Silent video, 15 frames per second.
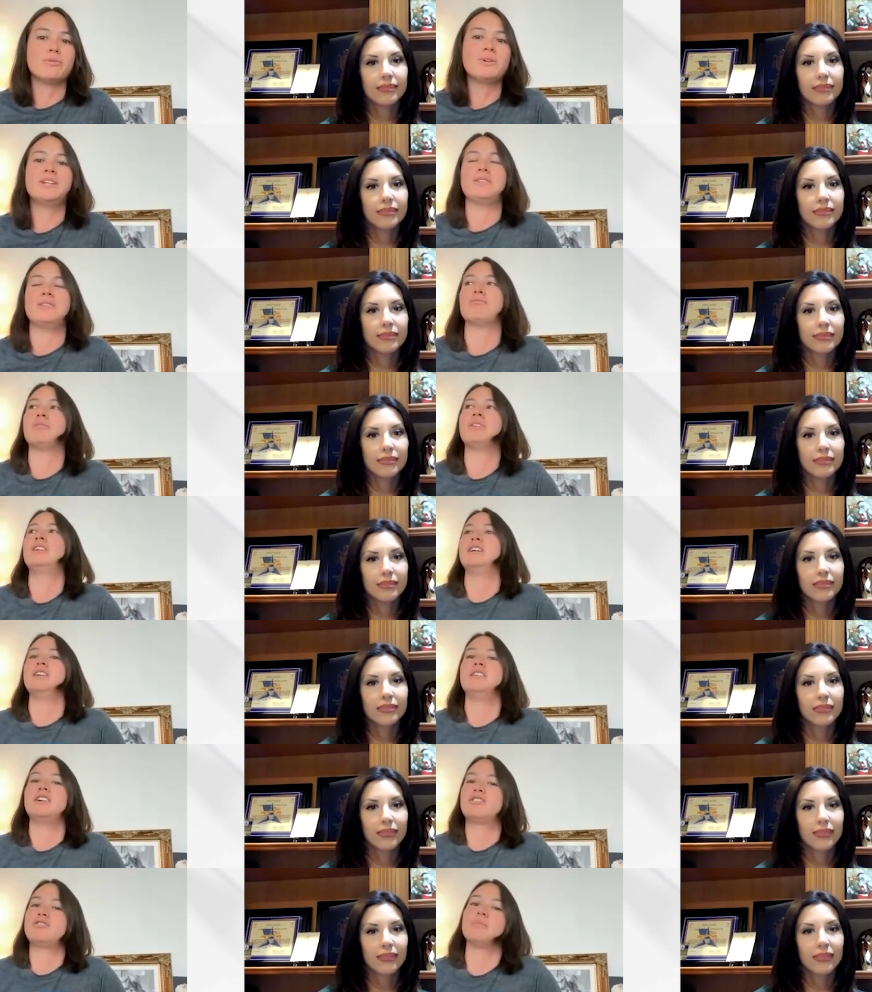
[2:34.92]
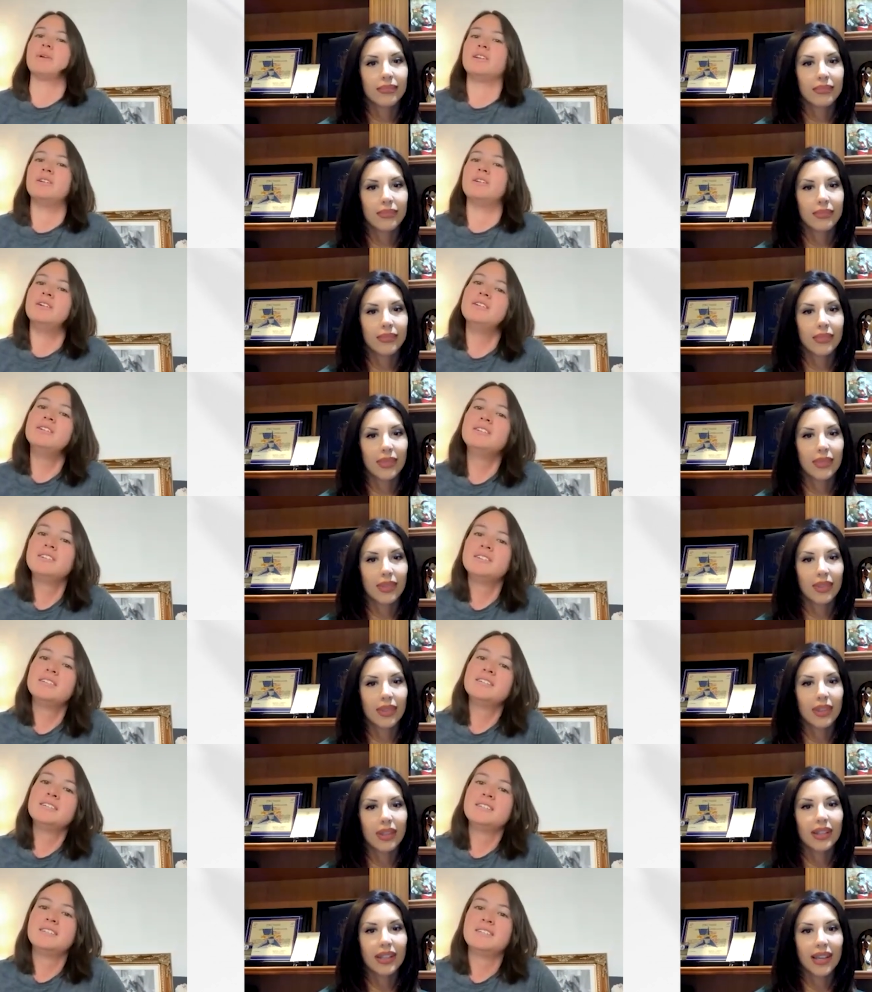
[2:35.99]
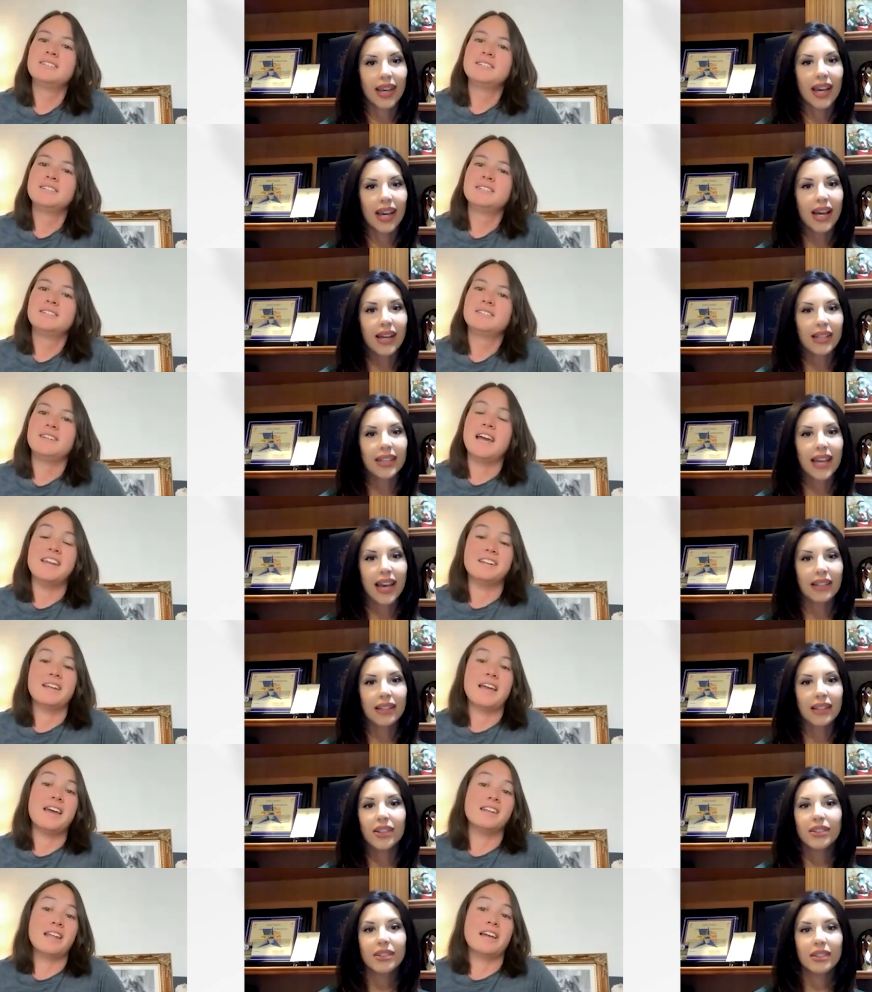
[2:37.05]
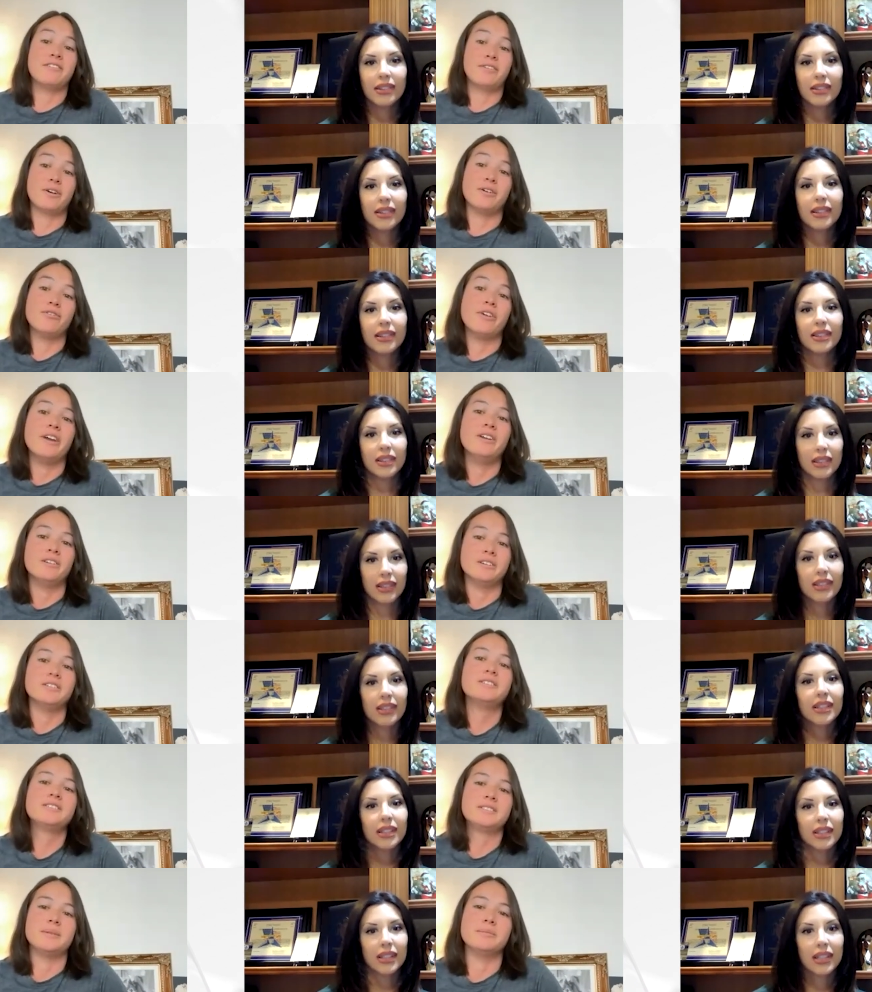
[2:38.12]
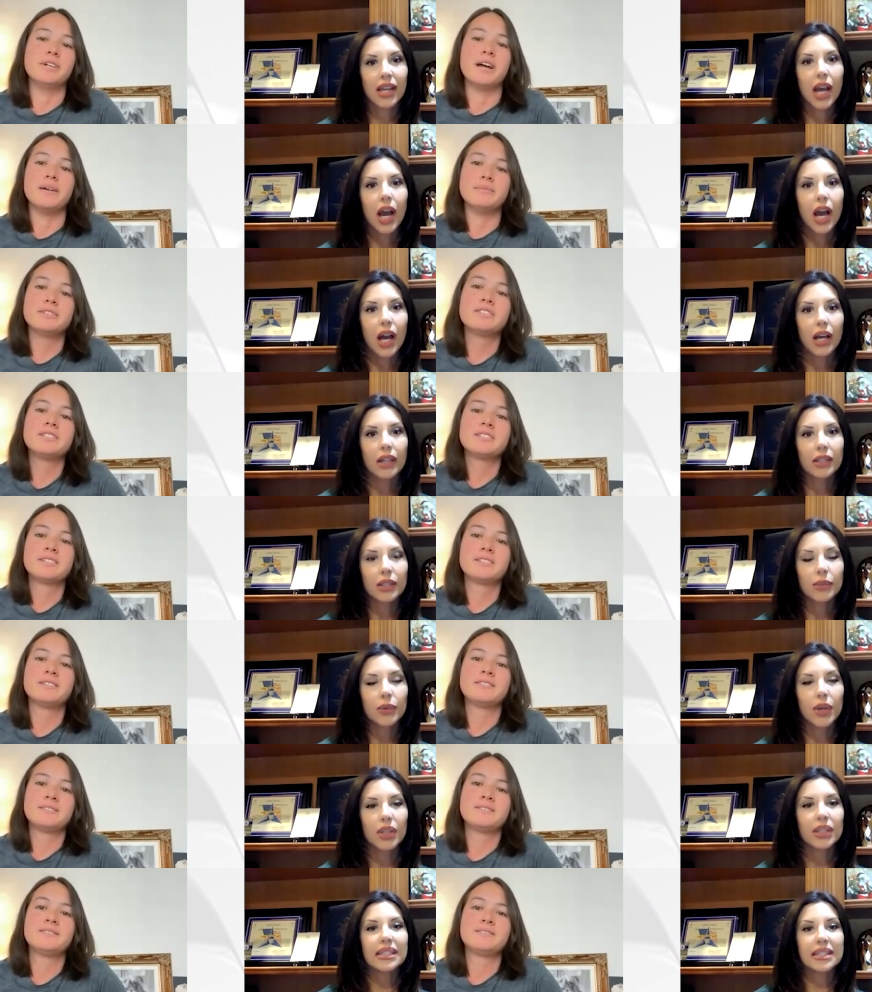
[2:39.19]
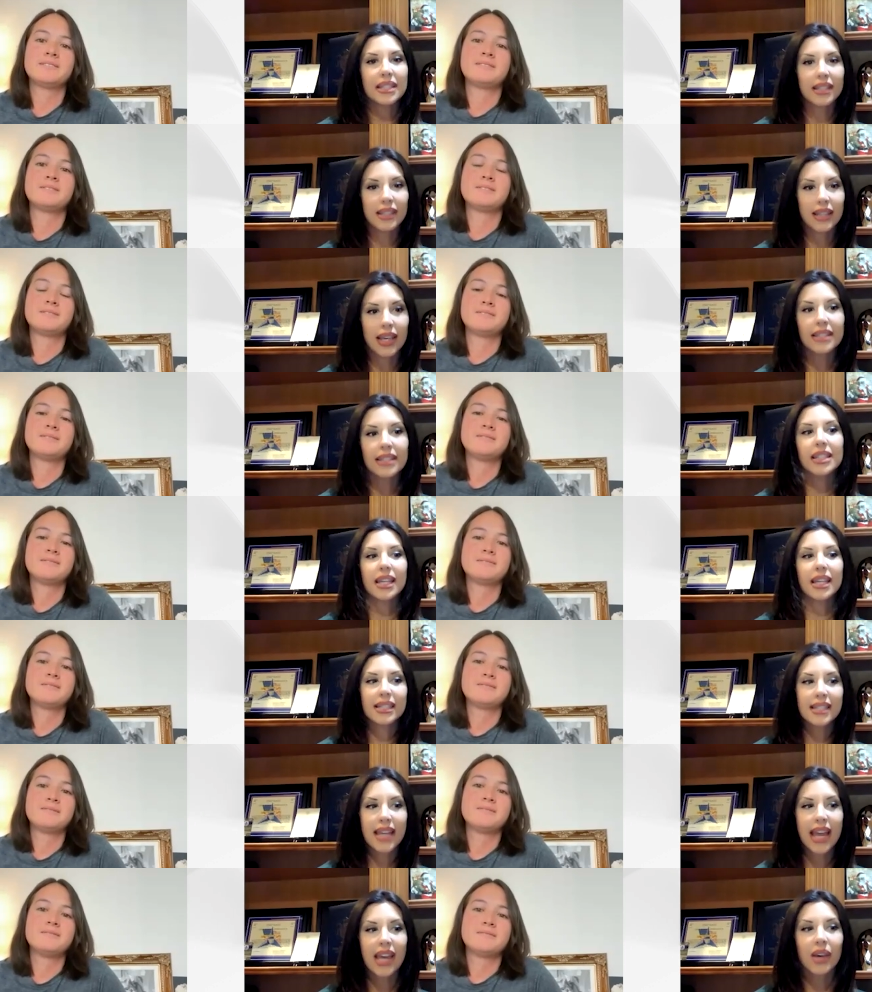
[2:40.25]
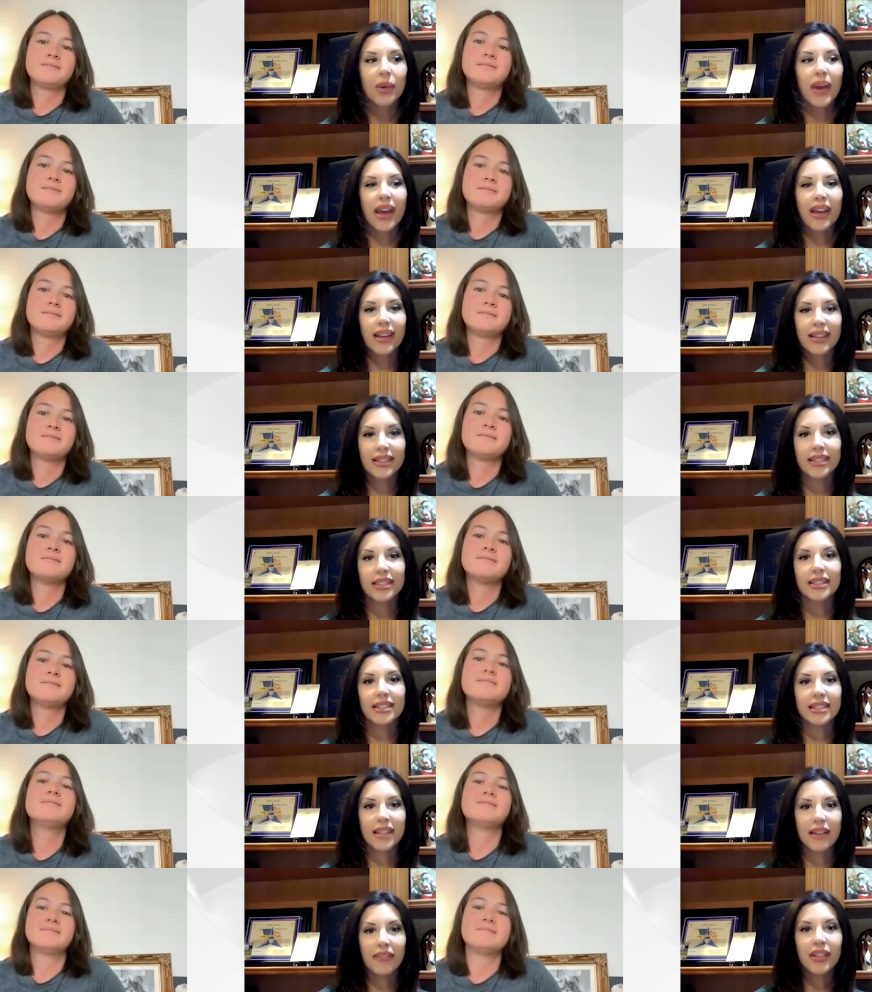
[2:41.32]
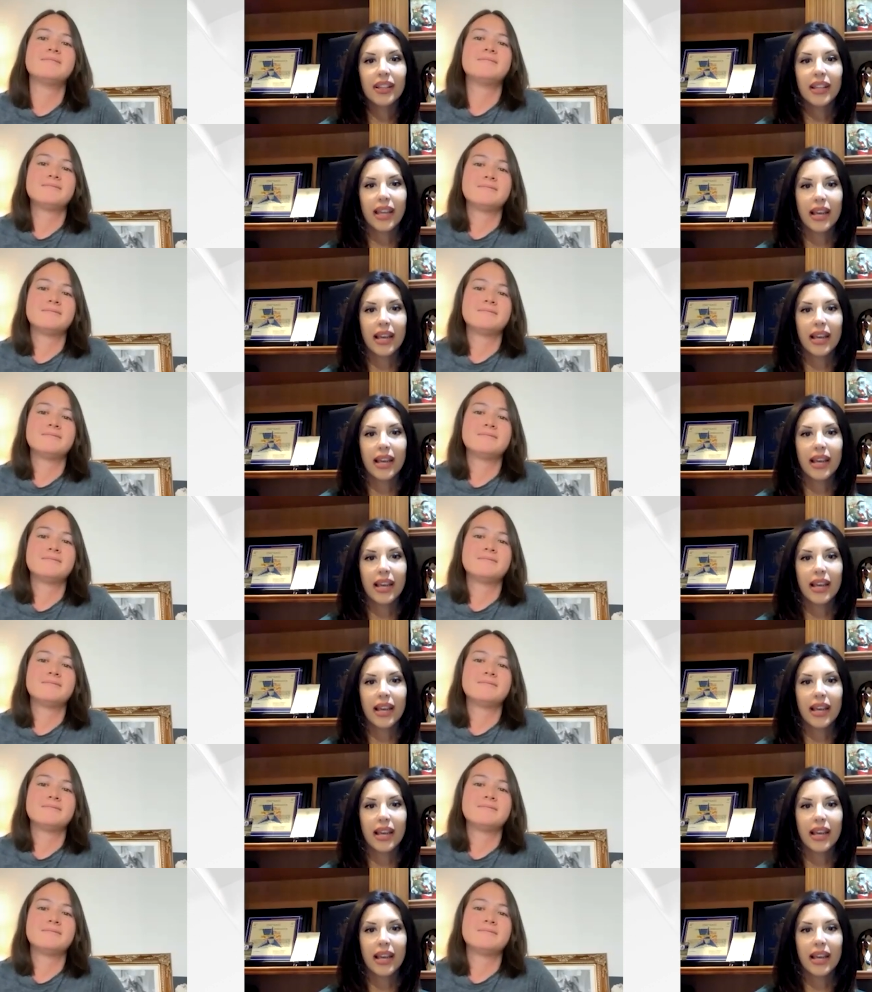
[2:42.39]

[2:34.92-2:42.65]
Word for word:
Speaker 1: really really detrimental.
Speaker 2: Yeah, yeah, and, uh,
Speaker 1: like very fatal sometimes.
Speaker 2: Well, it's a it's a key takeaway because it's definitely